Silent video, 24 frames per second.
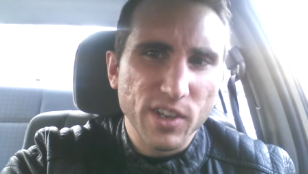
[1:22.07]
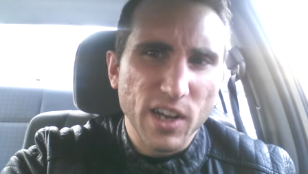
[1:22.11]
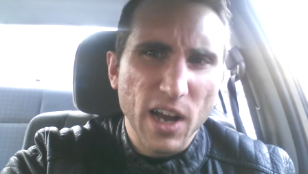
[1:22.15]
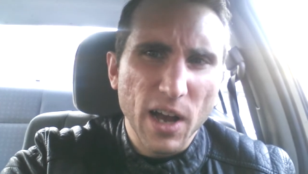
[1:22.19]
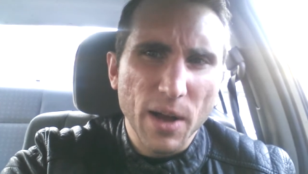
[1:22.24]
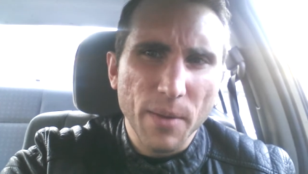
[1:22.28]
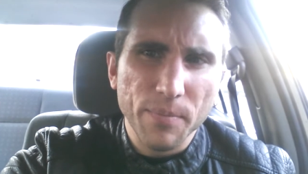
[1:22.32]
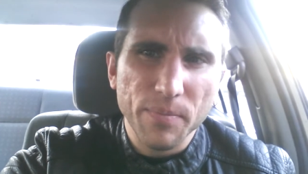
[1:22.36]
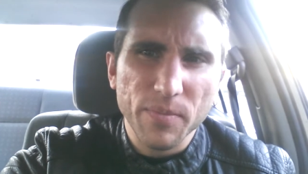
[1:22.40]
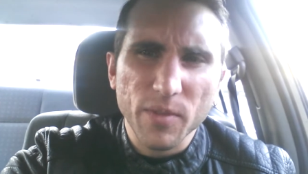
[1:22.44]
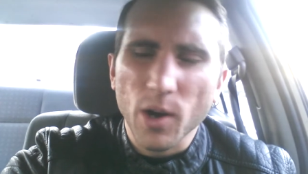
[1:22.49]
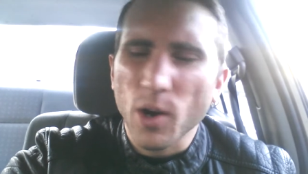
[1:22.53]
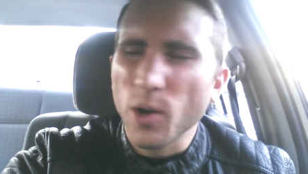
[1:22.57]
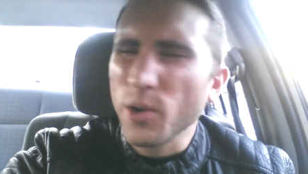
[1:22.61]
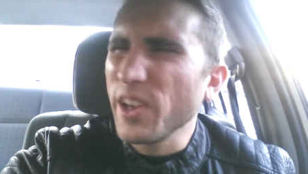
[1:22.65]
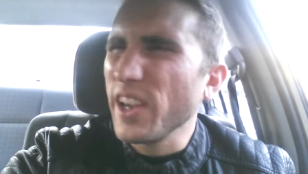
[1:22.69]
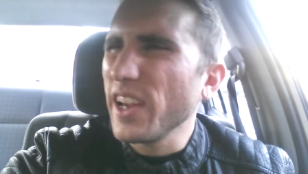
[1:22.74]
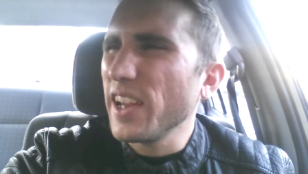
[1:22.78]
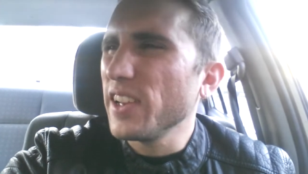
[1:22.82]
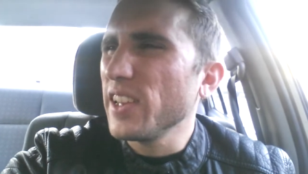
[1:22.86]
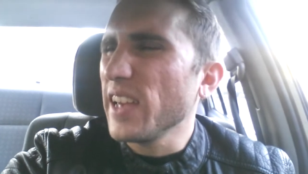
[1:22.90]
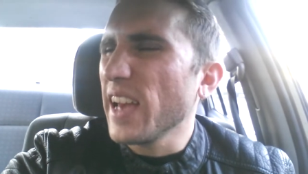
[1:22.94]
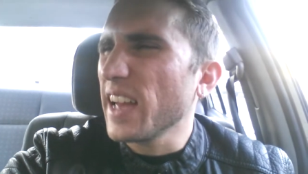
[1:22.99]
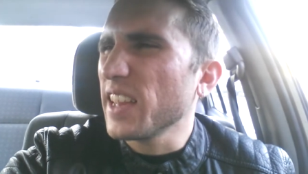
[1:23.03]
Um, oh,
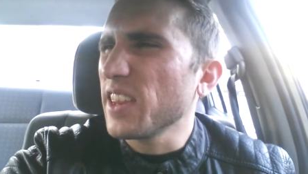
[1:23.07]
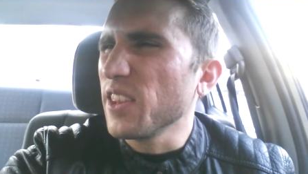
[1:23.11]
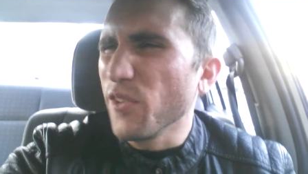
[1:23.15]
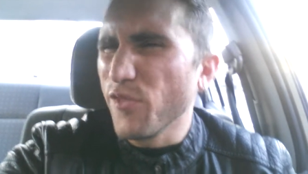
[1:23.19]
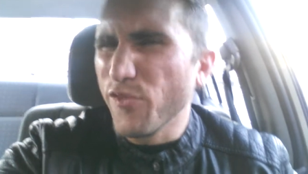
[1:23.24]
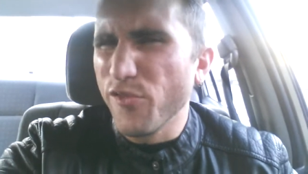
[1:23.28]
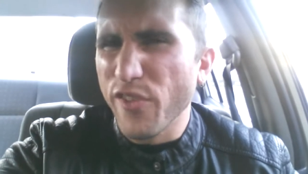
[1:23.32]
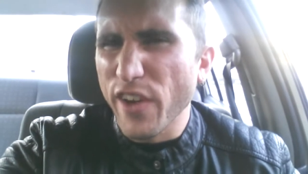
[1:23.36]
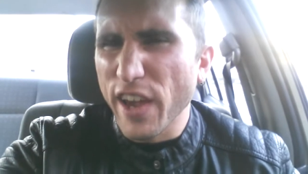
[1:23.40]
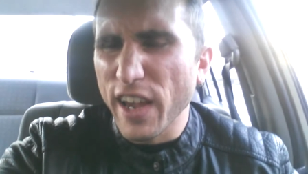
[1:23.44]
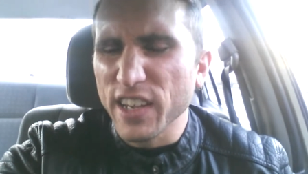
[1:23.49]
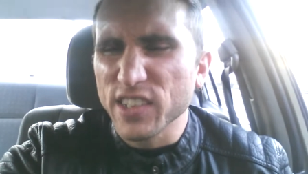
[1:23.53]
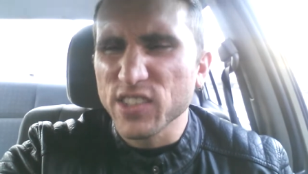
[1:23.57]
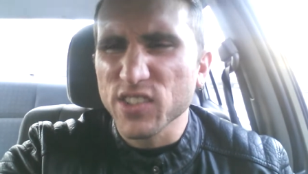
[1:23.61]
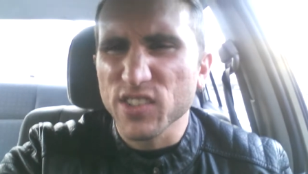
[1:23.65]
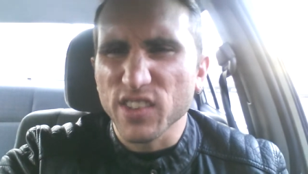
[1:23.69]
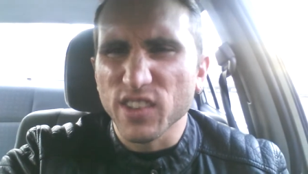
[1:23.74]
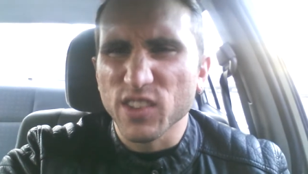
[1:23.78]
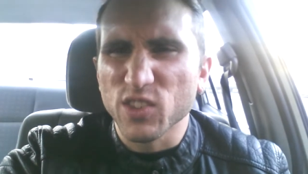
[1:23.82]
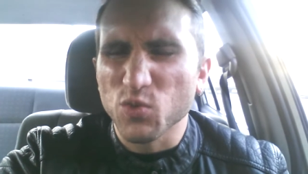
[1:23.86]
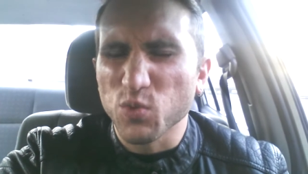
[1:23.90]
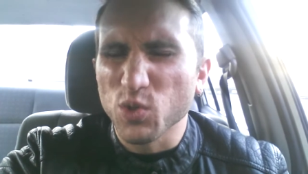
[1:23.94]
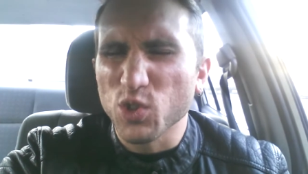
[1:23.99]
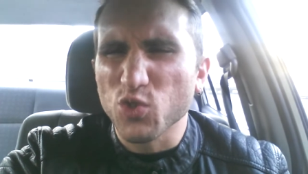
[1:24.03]
yeah, and you had the
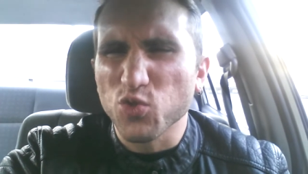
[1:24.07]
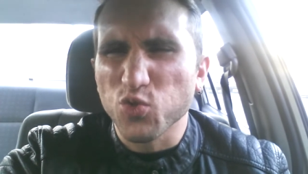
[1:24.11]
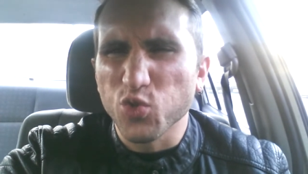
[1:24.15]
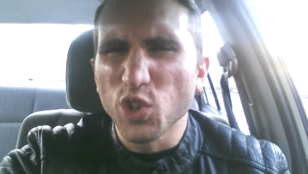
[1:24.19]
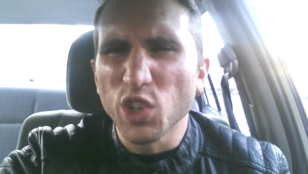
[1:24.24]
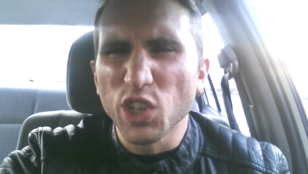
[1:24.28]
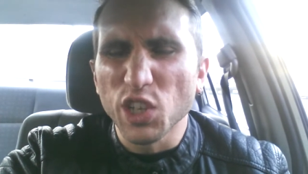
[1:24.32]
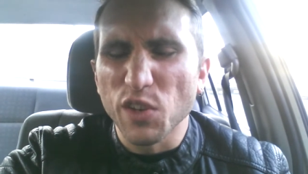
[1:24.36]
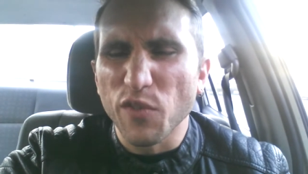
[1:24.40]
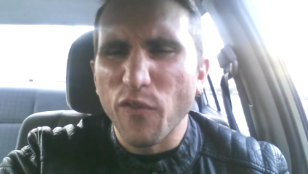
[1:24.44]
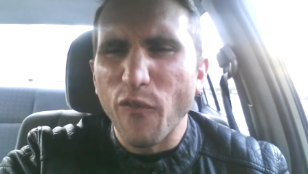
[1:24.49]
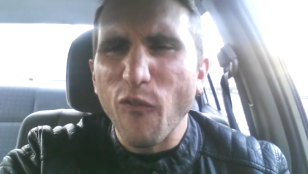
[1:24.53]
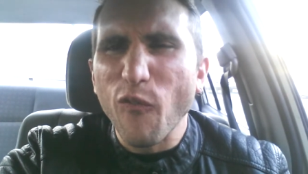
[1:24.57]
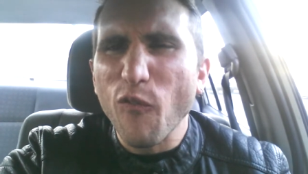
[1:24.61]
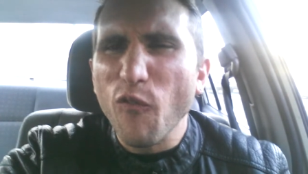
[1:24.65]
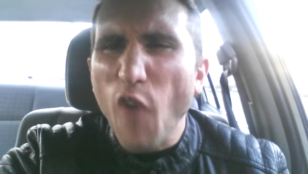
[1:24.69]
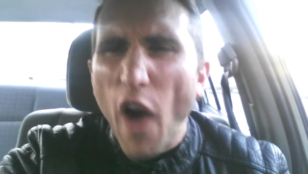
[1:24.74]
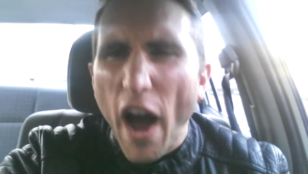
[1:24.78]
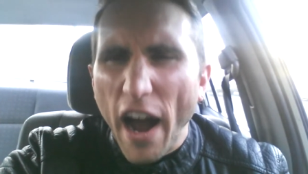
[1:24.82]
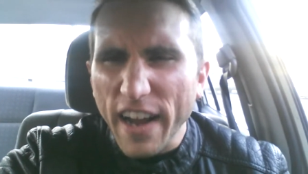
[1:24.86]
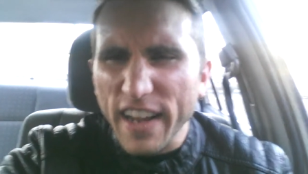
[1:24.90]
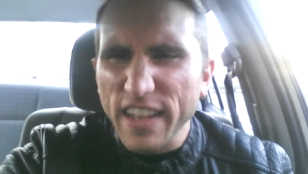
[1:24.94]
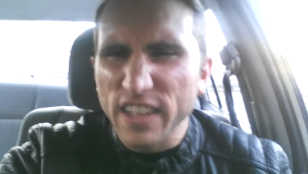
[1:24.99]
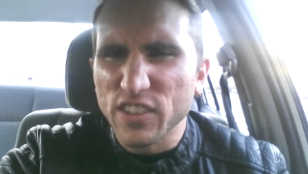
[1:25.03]
Faceless, which really
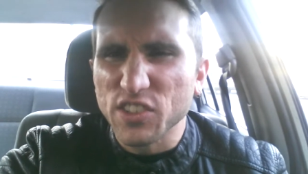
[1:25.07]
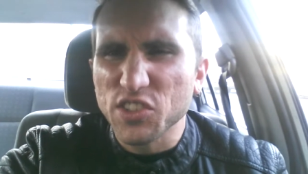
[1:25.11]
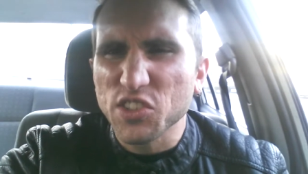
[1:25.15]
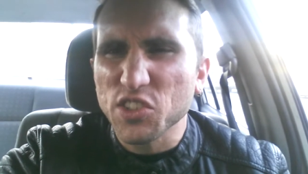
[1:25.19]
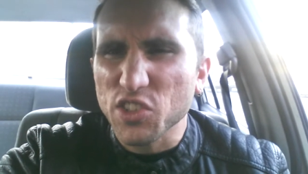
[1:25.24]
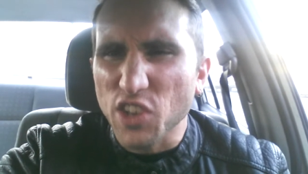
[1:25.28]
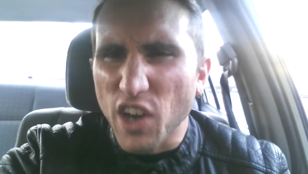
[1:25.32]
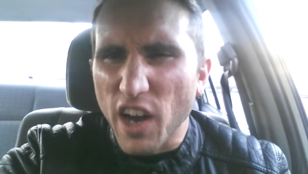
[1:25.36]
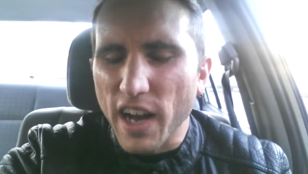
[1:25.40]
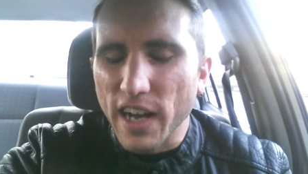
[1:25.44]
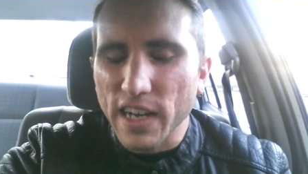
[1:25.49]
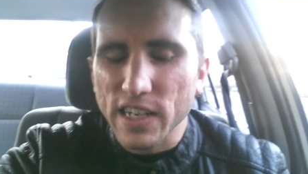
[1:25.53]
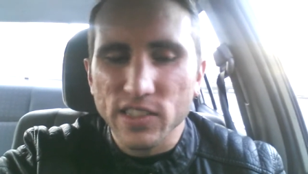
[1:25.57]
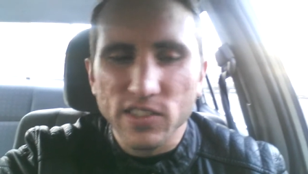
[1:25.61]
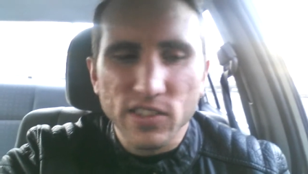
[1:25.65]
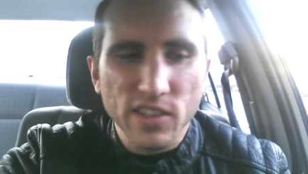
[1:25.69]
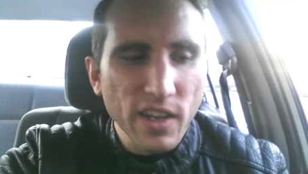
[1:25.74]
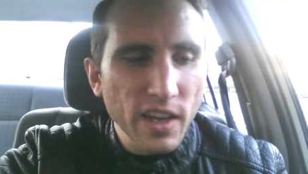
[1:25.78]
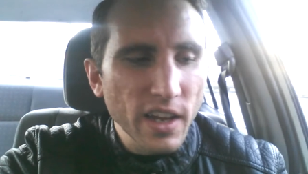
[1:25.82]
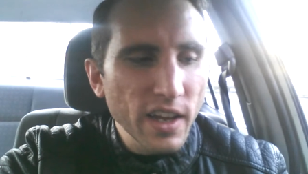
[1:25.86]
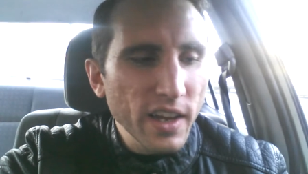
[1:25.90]
fucking sucks